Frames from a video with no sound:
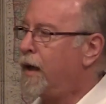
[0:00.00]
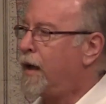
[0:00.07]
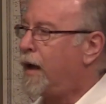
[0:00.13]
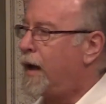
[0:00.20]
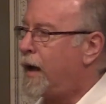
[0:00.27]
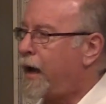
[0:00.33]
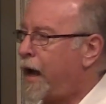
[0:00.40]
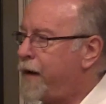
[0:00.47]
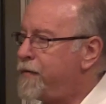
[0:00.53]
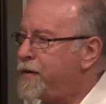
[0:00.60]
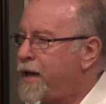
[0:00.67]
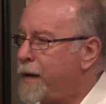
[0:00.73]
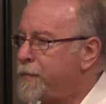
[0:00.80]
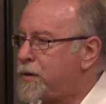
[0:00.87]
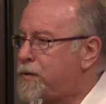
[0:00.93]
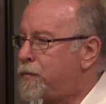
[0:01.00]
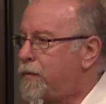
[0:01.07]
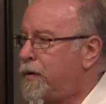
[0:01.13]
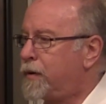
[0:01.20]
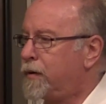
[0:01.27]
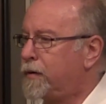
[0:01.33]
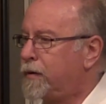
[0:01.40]
Every time this
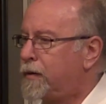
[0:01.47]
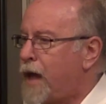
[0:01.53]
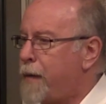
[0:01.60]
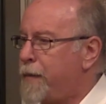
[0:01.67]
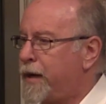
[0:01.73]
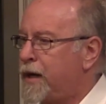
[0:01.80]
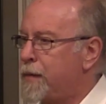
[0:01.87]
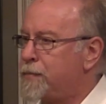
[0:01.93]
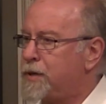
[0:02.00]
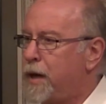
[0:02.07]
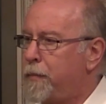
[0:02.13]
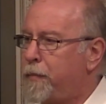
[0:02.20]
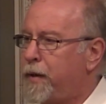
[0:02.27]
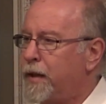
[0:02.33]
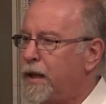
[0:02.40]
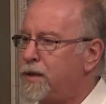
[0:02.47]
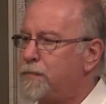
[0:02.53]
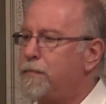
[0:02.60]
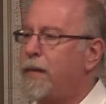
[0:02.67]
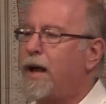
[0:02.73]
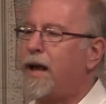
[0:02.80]
topic comes up, at least